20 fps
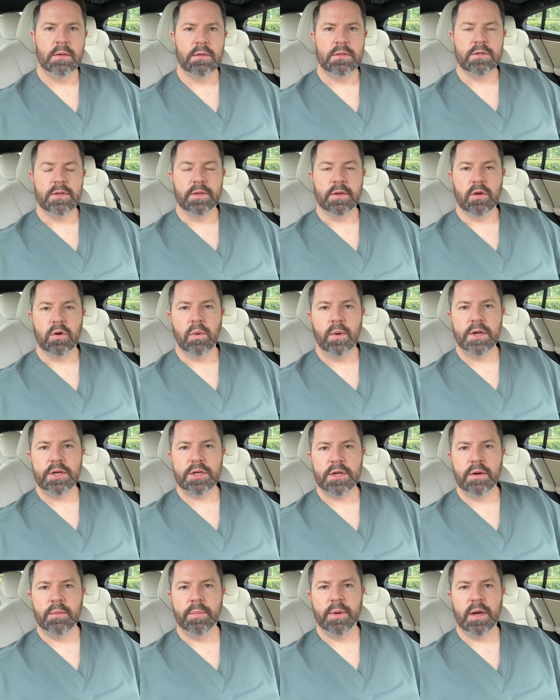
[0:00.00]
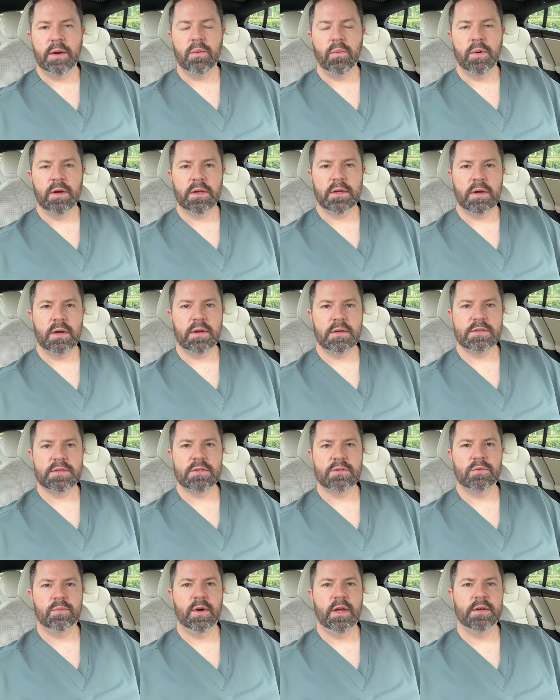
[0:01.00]
So the question about what
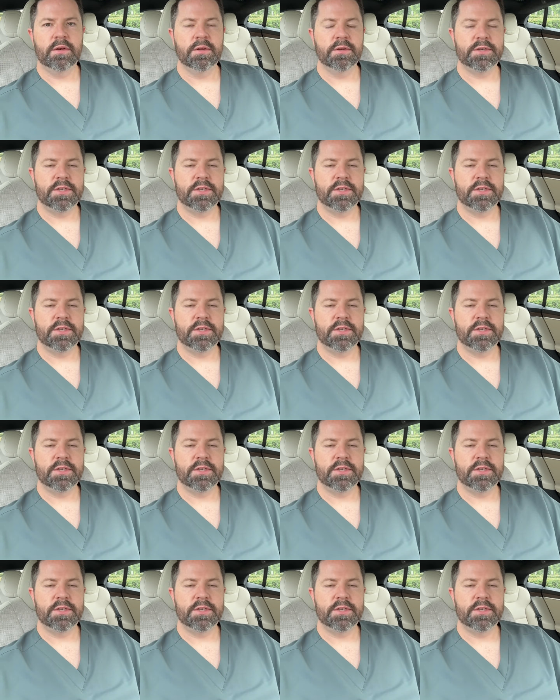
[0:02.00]
causes retinal